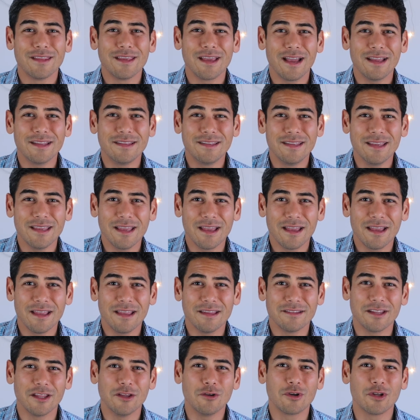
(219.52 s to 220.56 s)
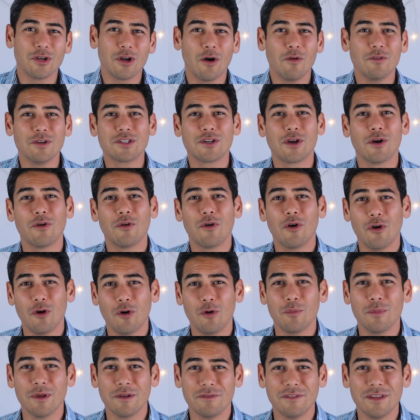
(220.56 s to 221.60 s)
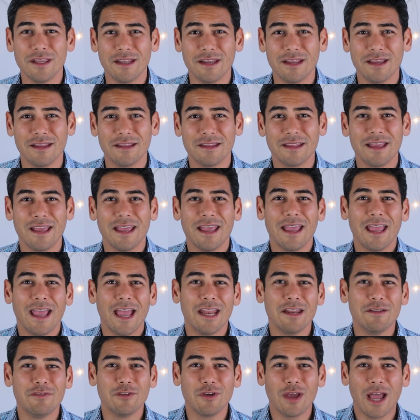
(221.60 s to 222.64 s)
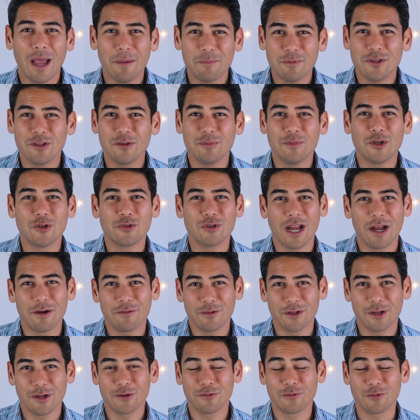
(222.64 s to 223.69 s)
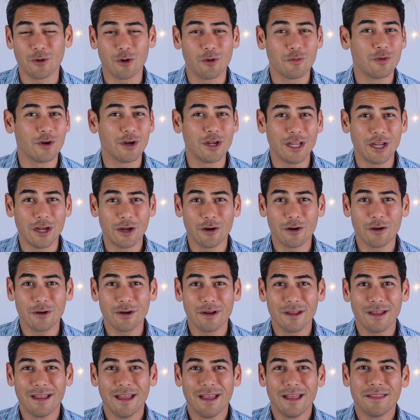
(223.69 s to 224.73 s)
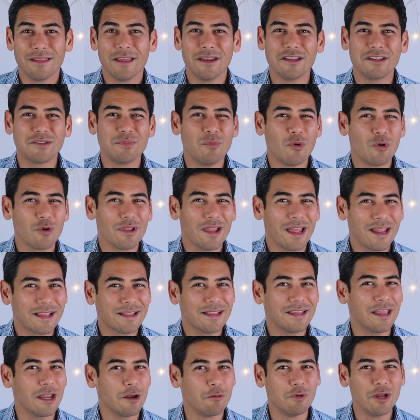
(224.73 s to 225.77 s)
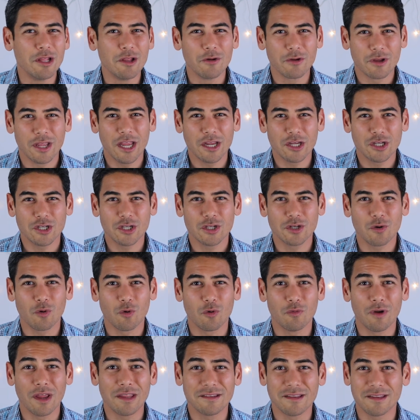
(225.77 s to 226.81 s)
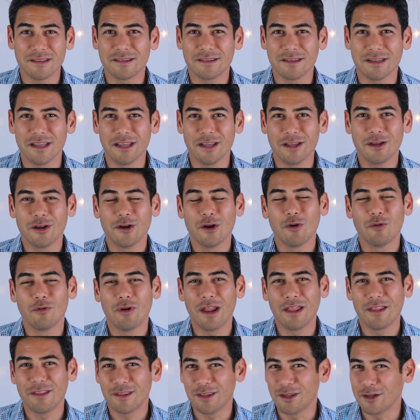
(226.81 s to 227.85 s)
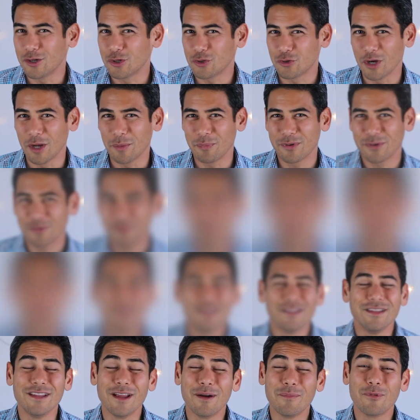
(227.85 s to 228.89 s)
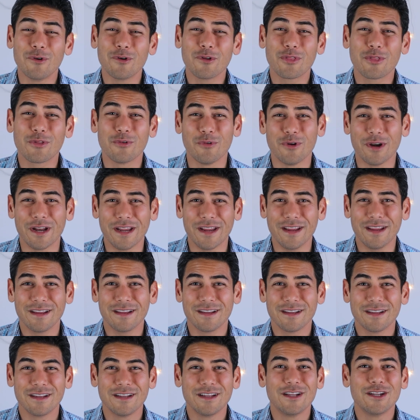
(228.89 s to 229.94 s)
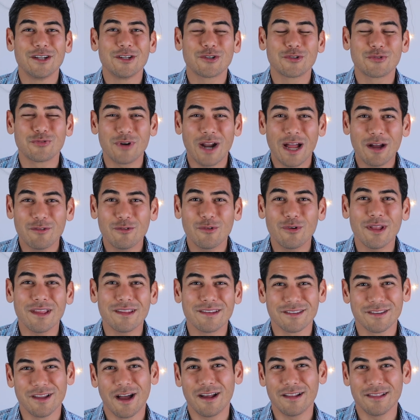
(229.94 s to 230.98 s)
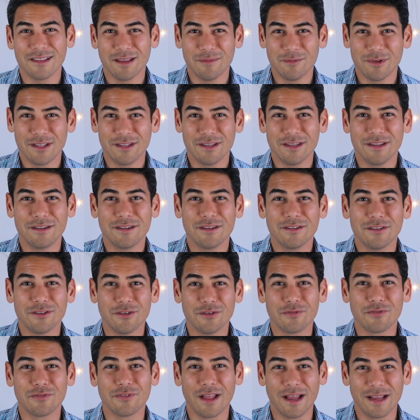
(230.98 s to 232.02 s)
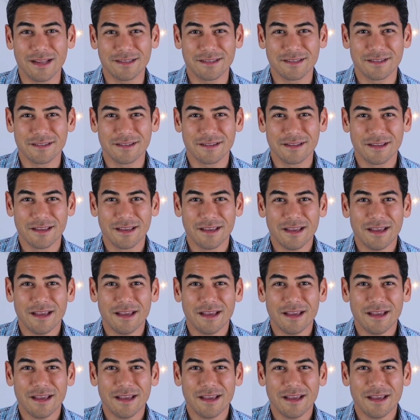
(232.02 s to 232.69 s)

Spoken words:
The idea is that you can always go home if needed, and if you happen to be traveling for over a year, then it's more likely a relocation or residency rather than a trip. Number 3, travel is not limited to flights.